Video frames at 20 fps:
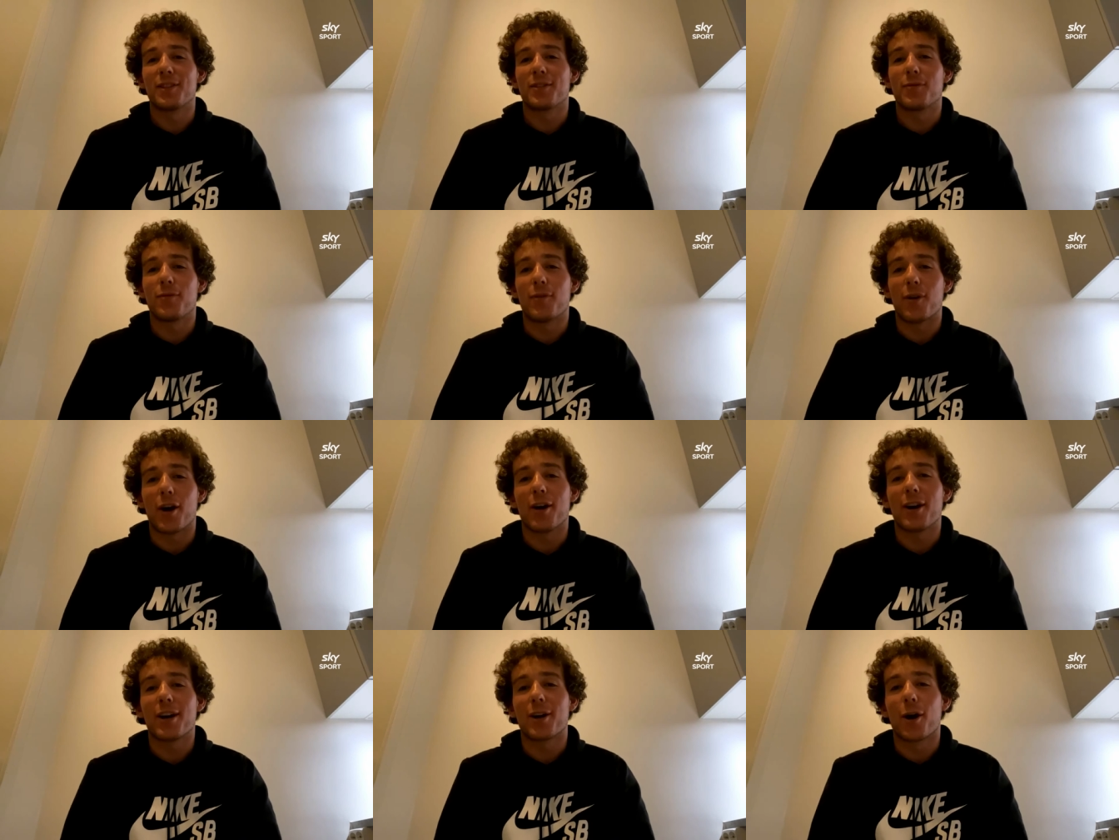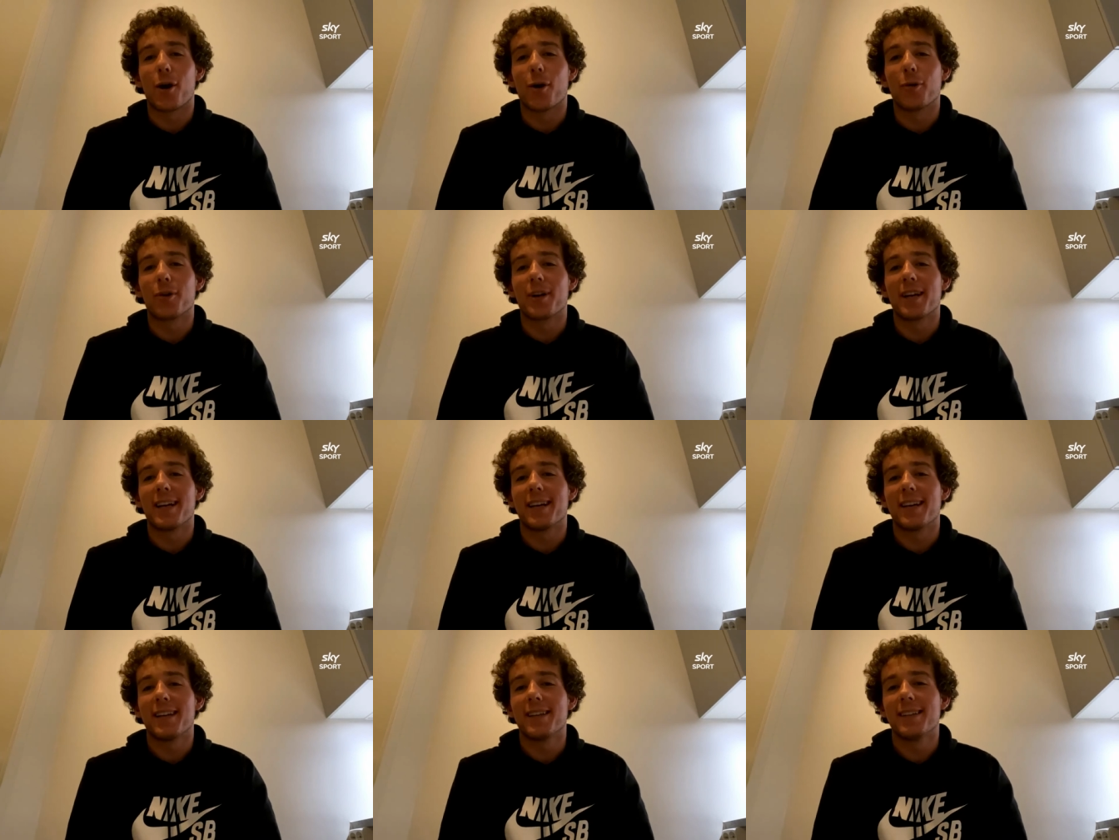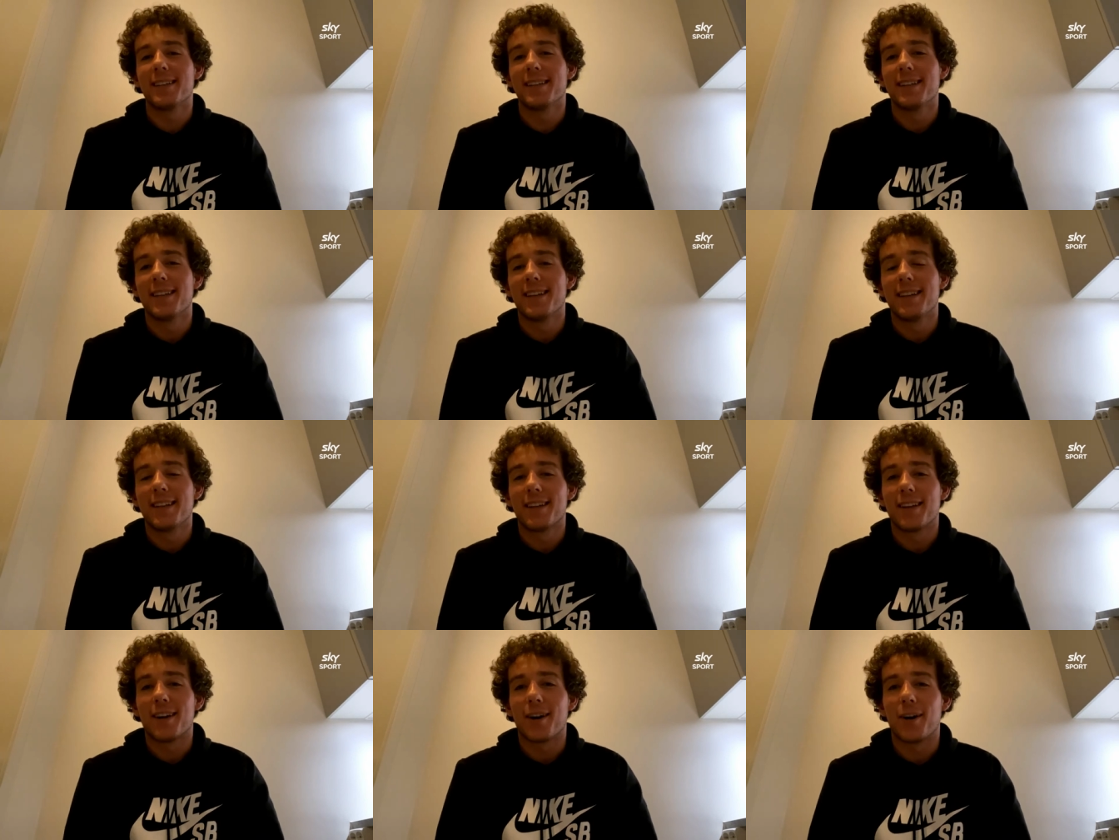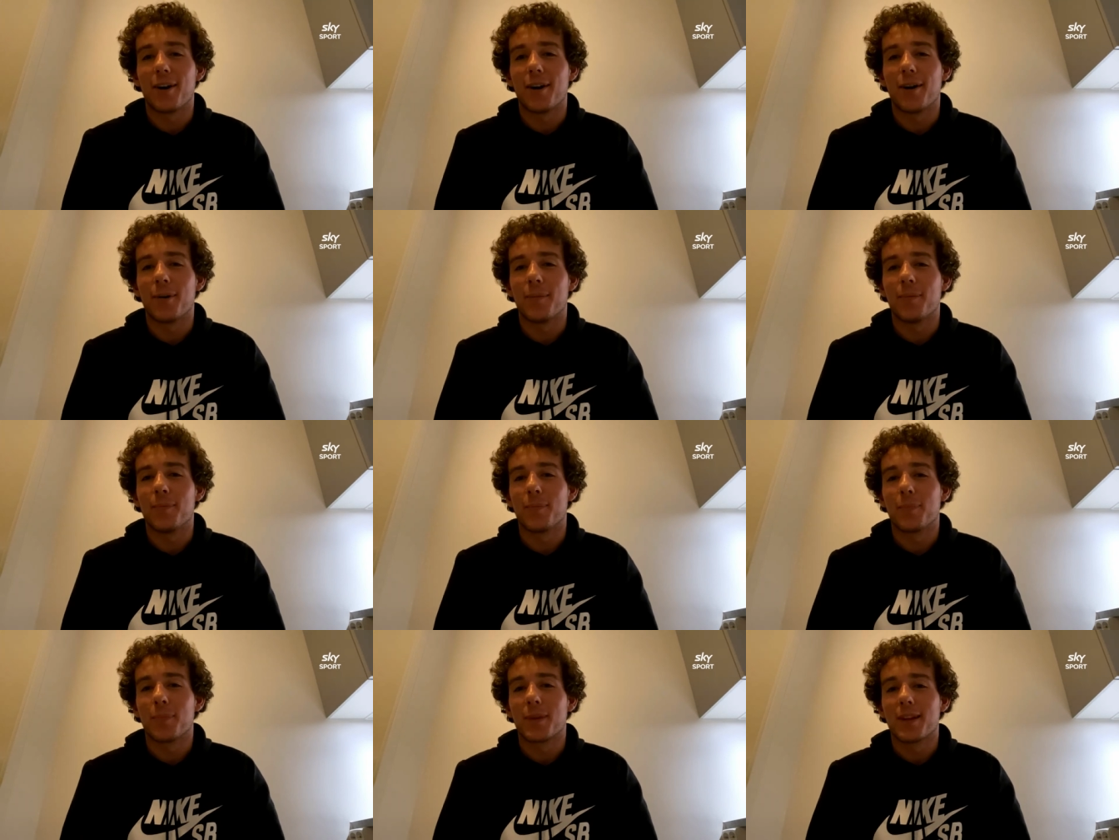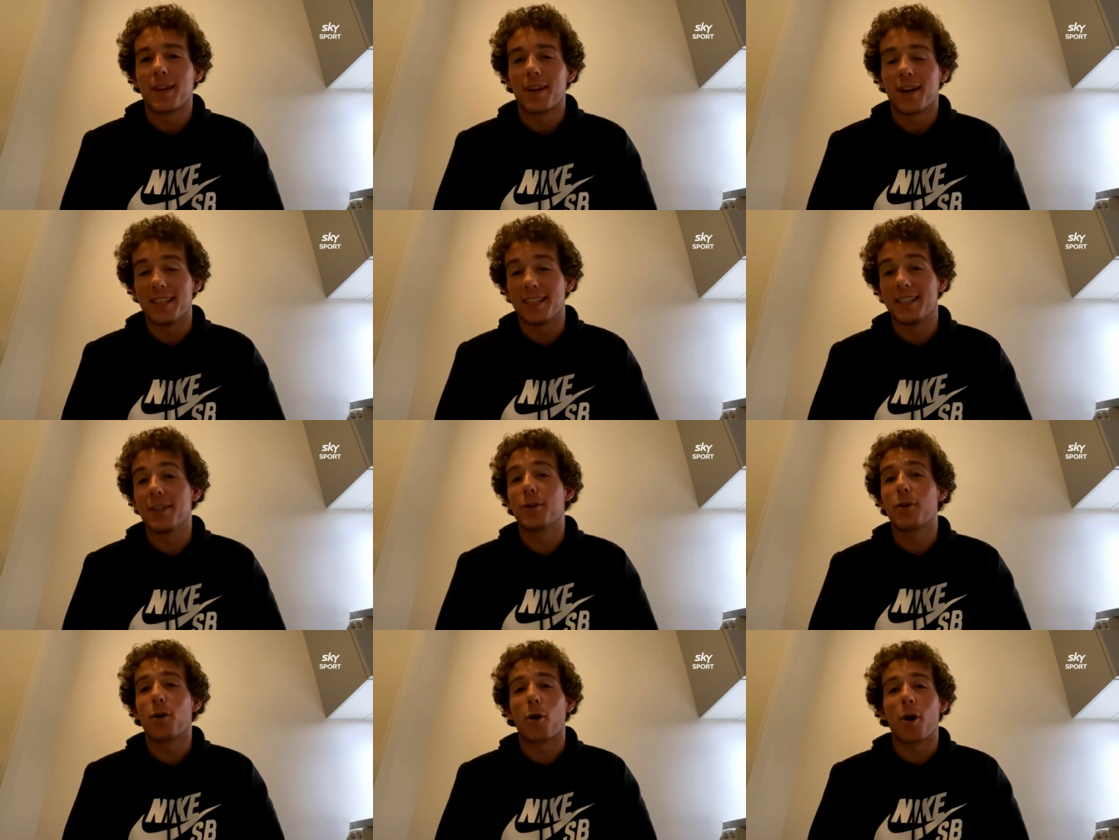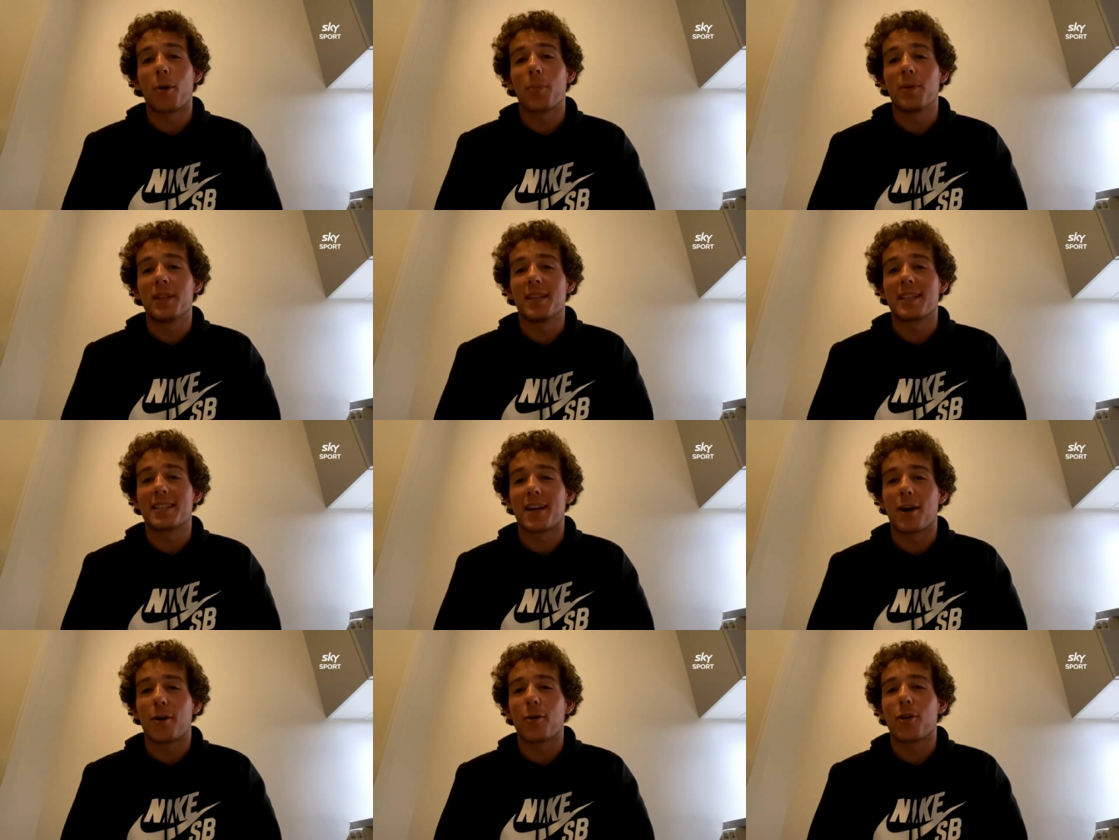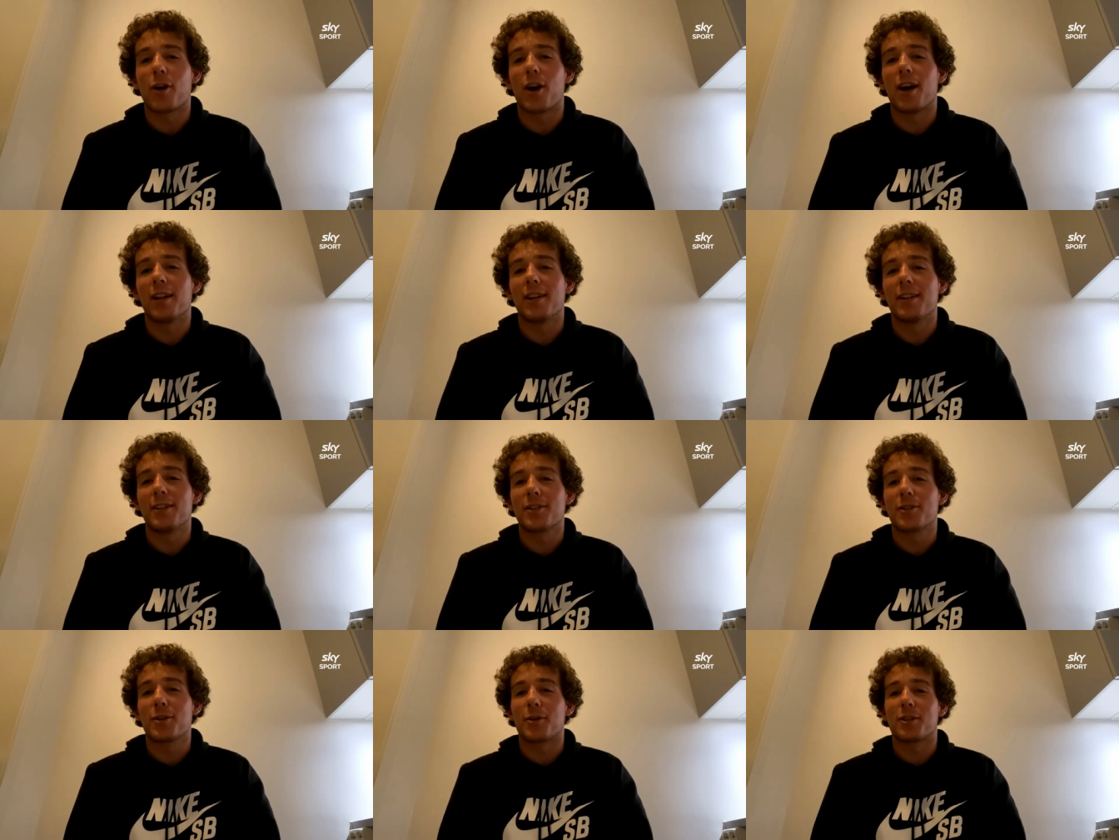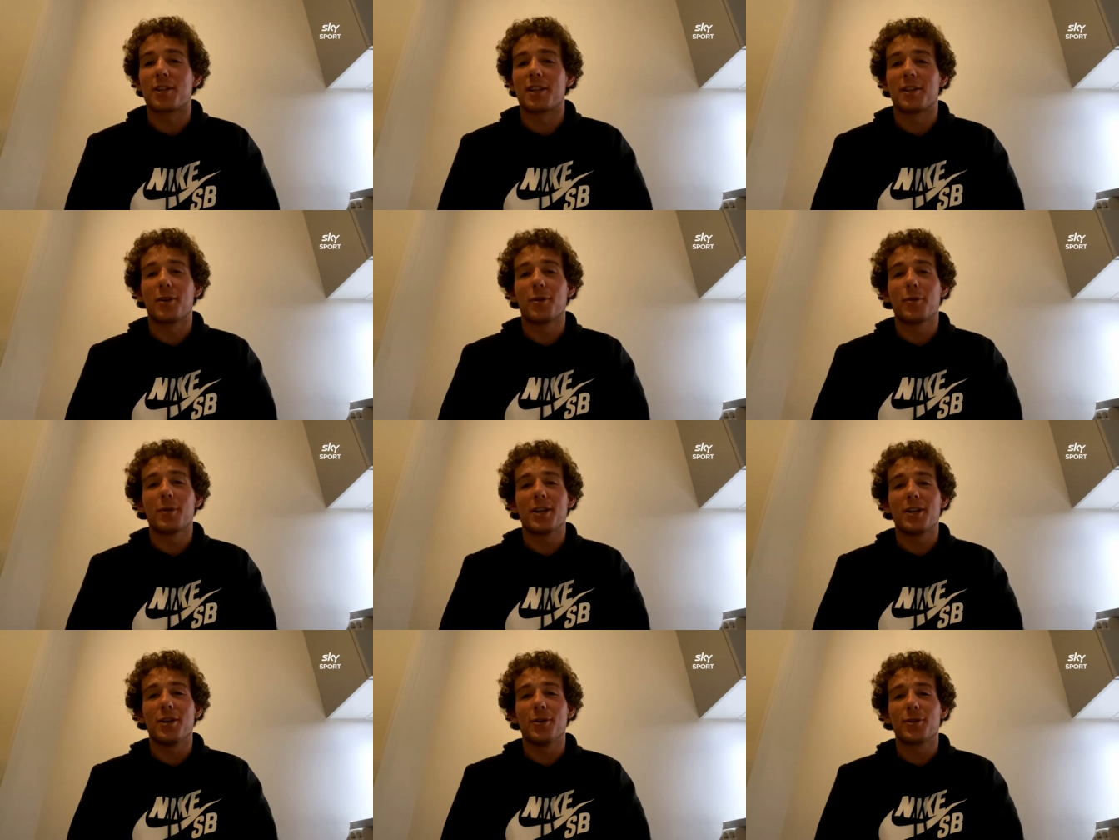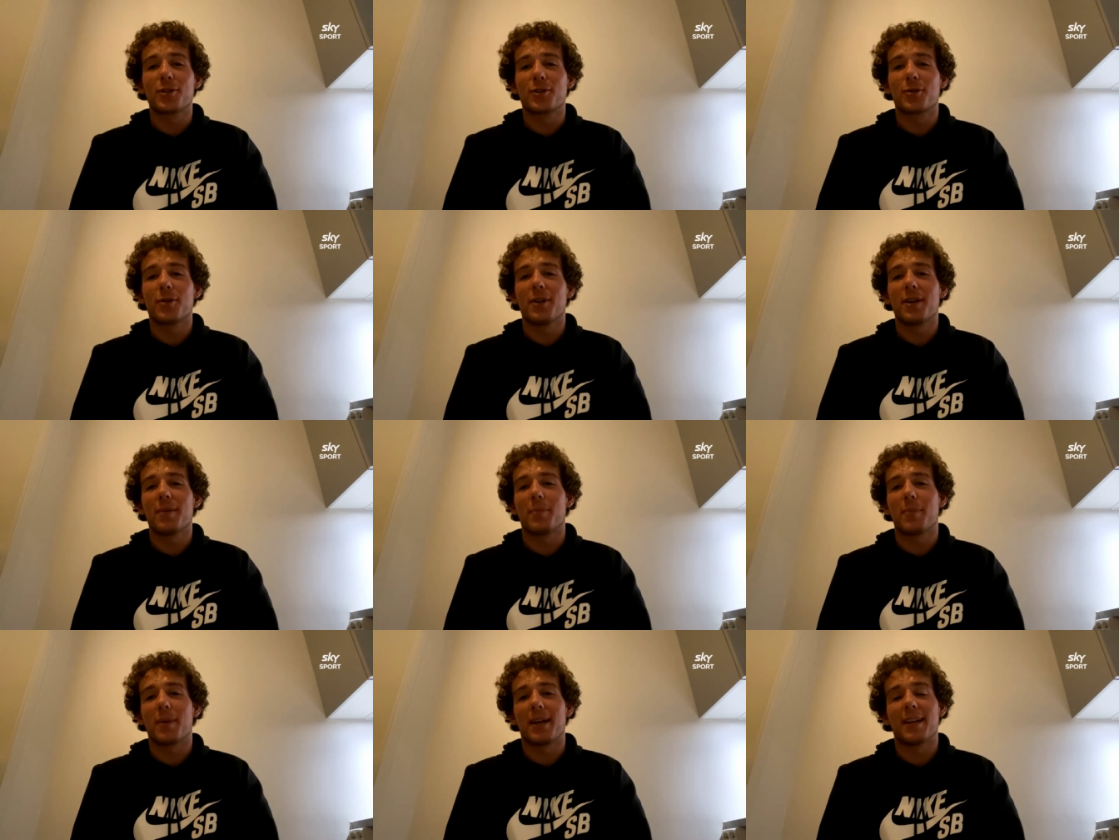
It's very cold here. Um, I did grow up in the South Island, so I was a little bit used to it.